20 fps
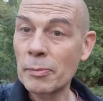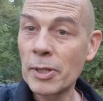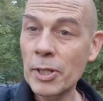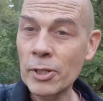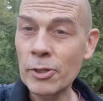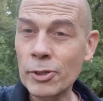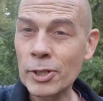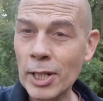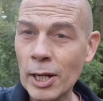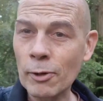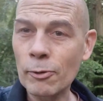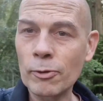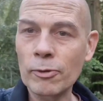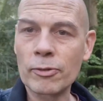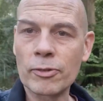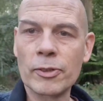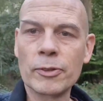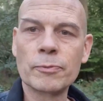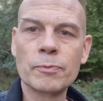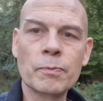that you
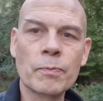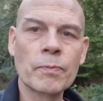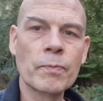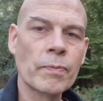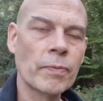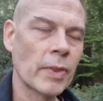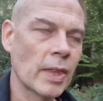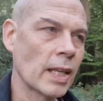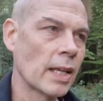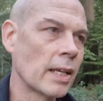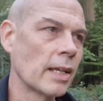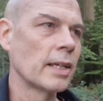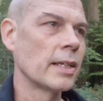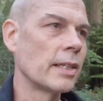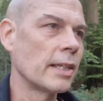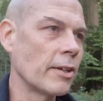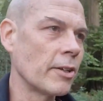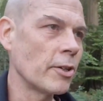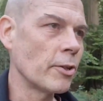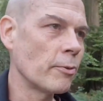solve.
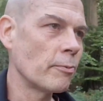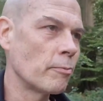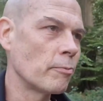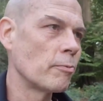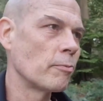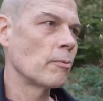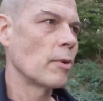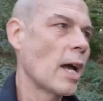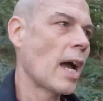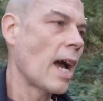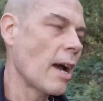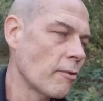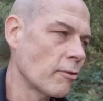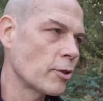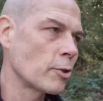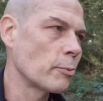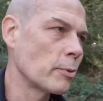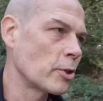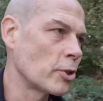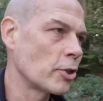Now, you have
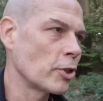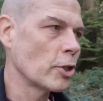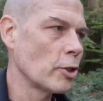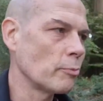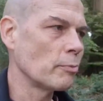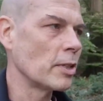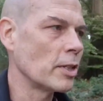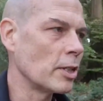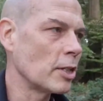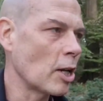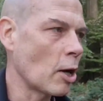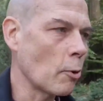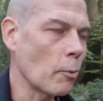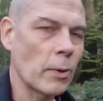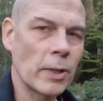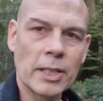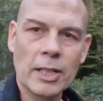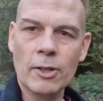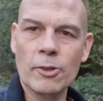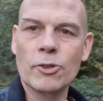to assume that no
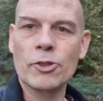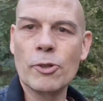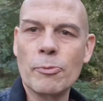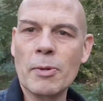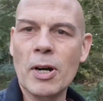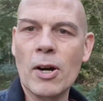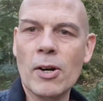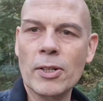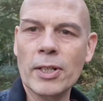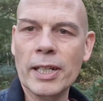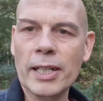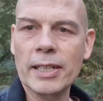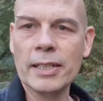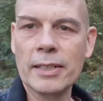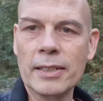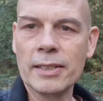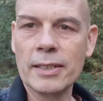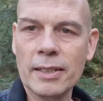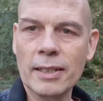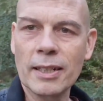one knows your market,
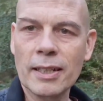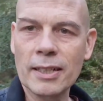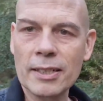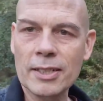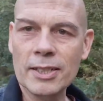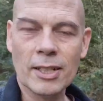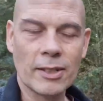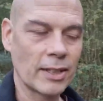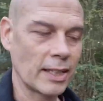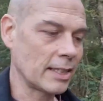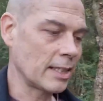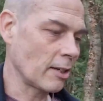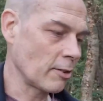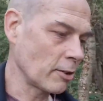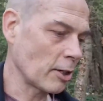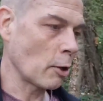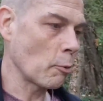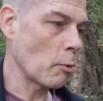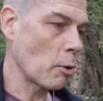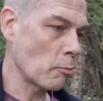and so they don't
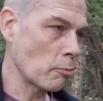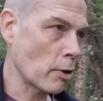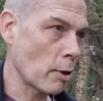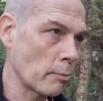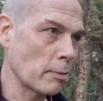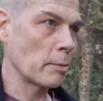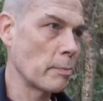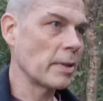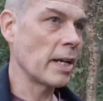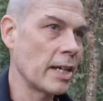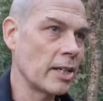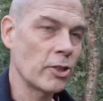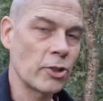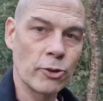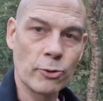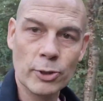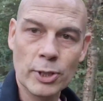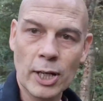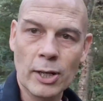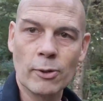know what problem it is you
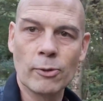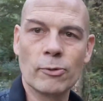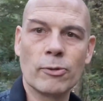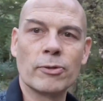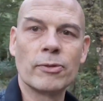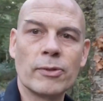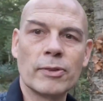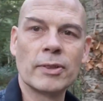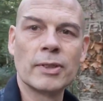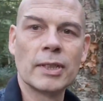solve.